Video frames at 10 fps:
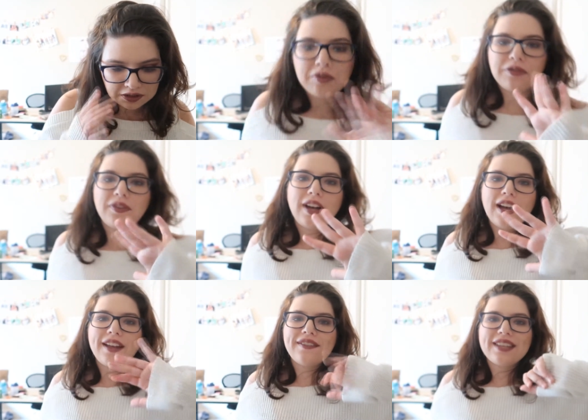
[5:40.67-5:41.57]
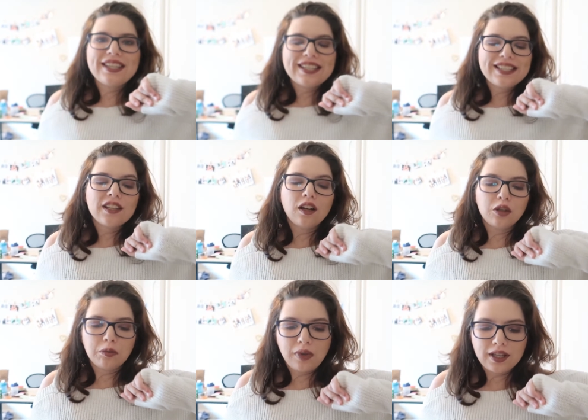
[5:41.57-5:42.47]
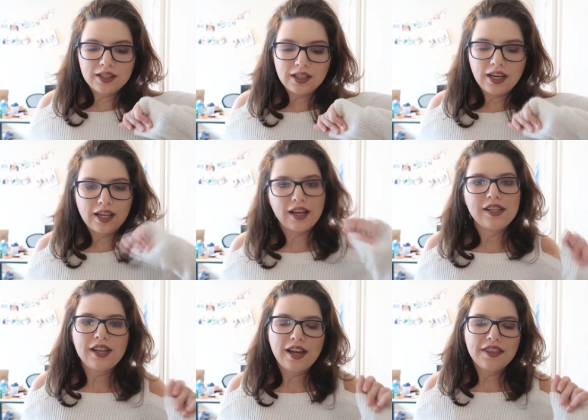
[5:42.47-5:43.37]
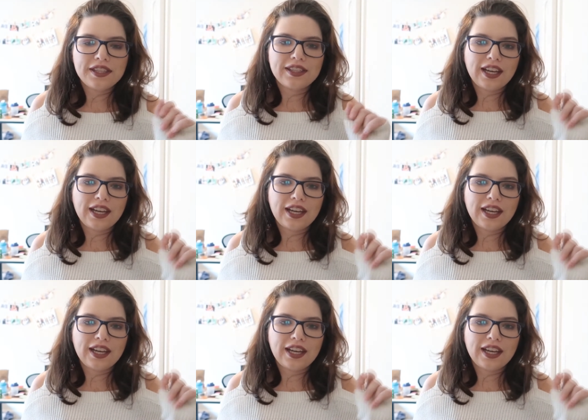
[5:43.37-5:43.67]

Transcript: Number 5 is Uncle Monty and a death